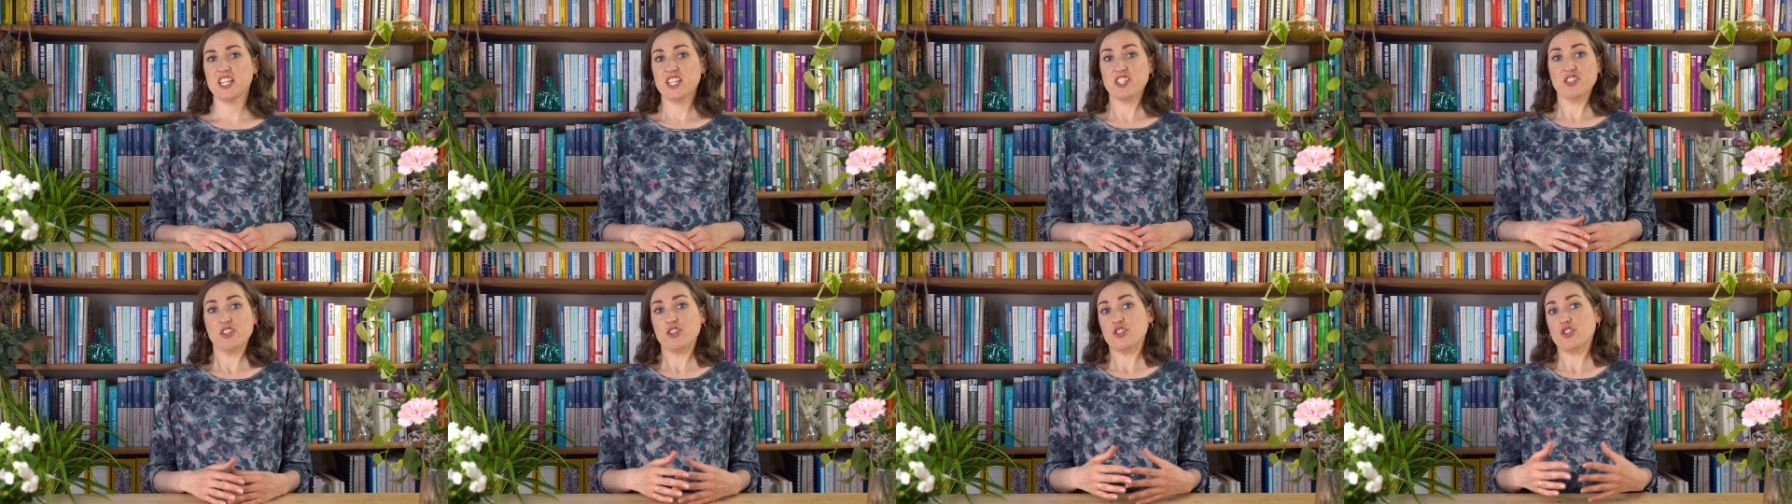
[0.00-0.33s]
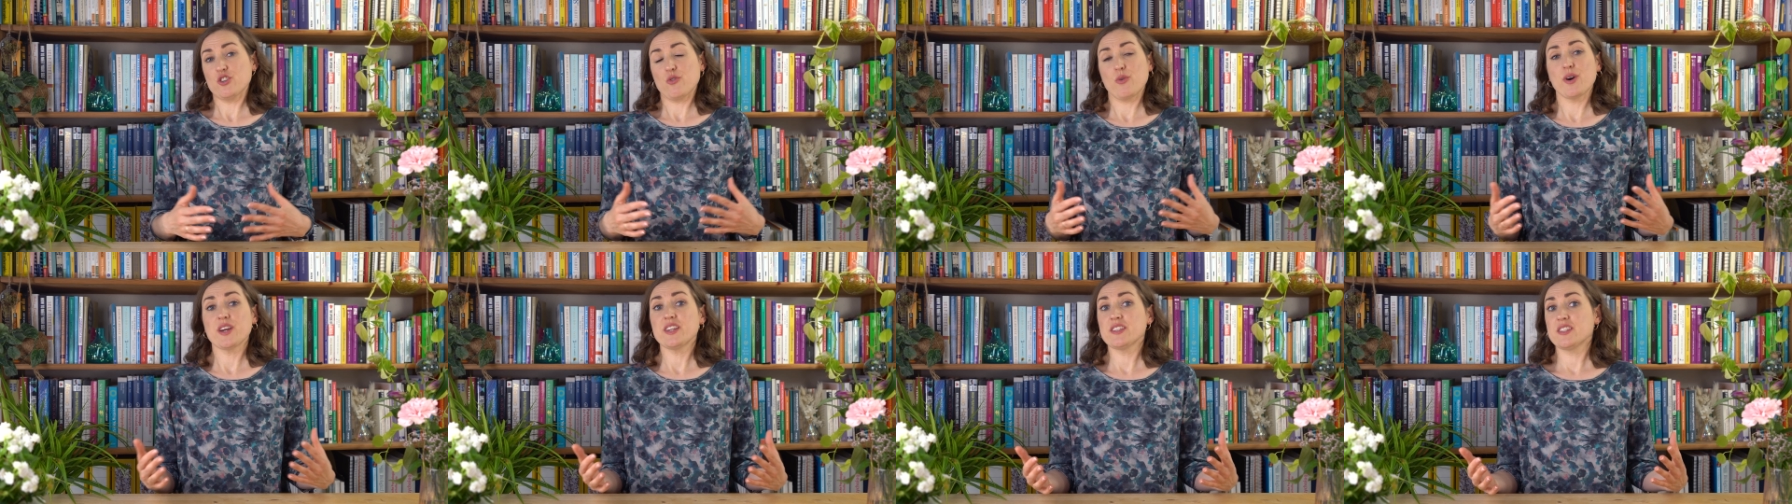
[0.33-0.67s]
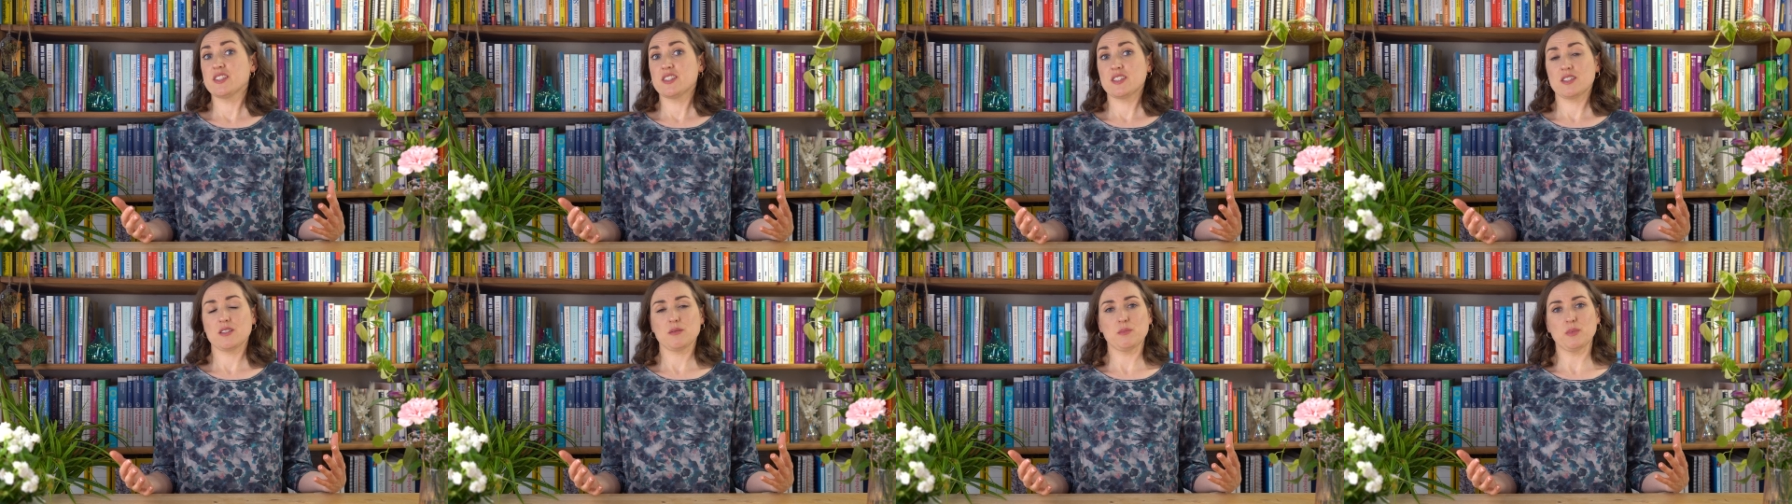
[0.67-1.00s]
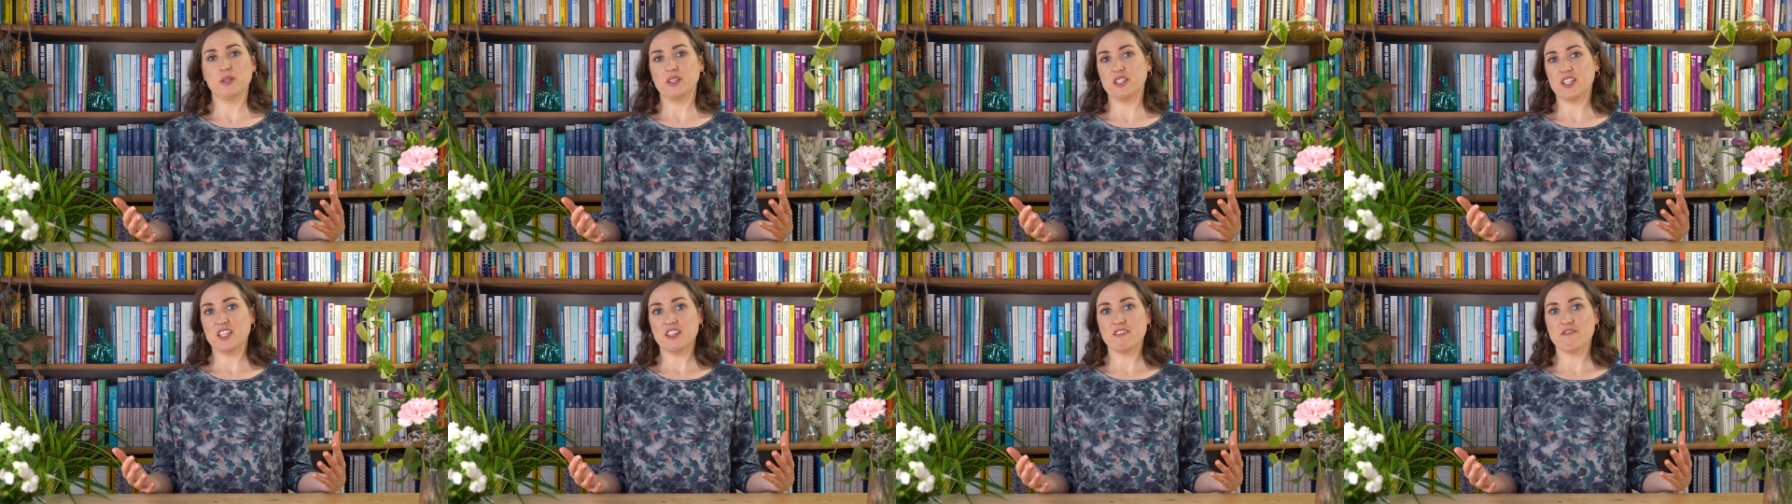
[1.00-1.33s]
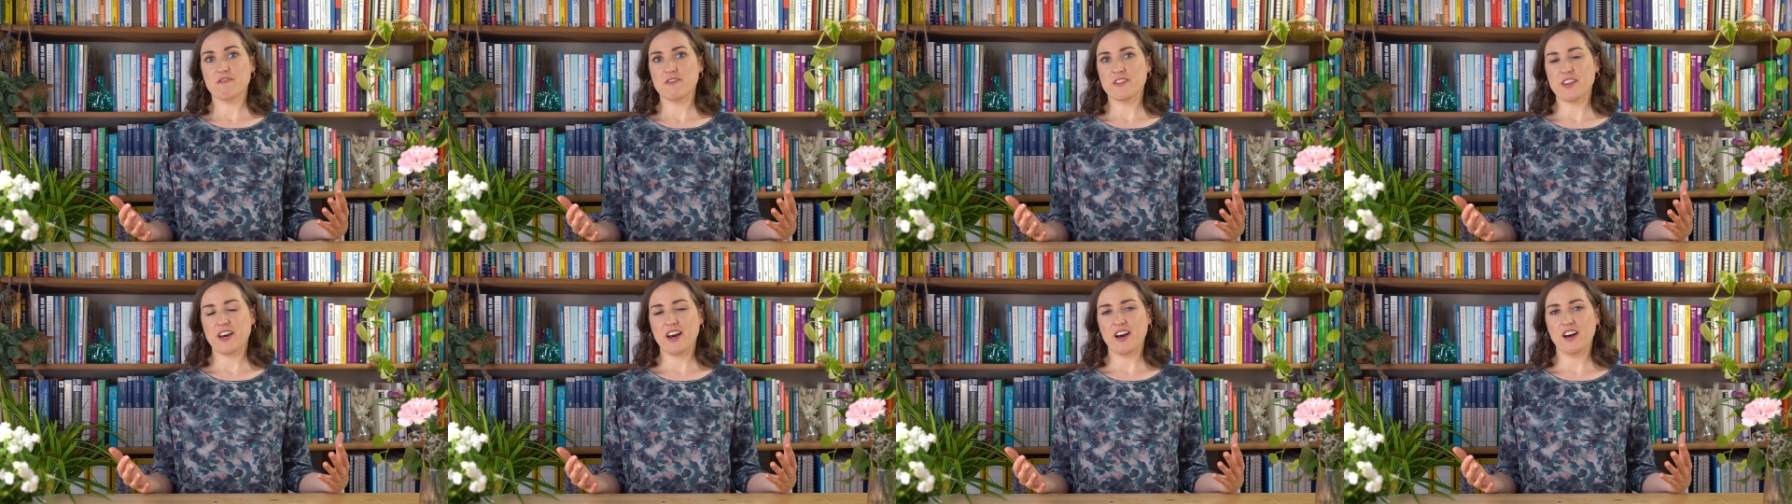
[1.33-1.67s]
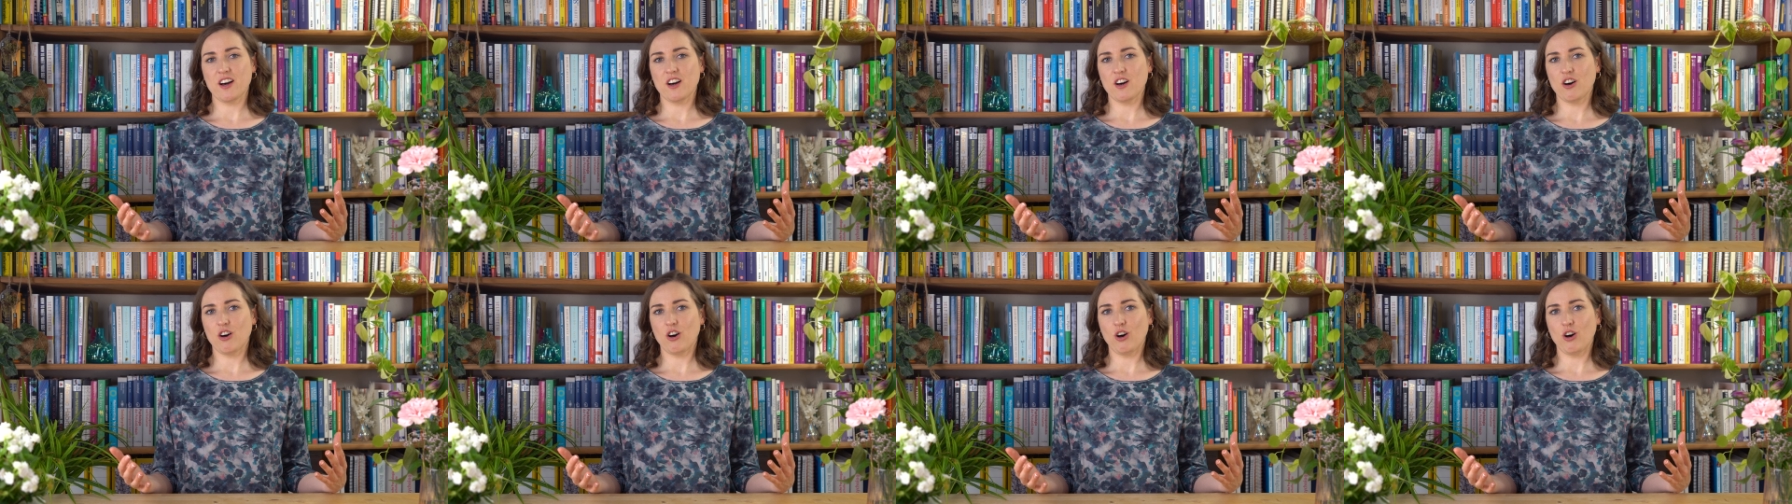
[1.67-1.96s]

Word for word: It's a choice to believe that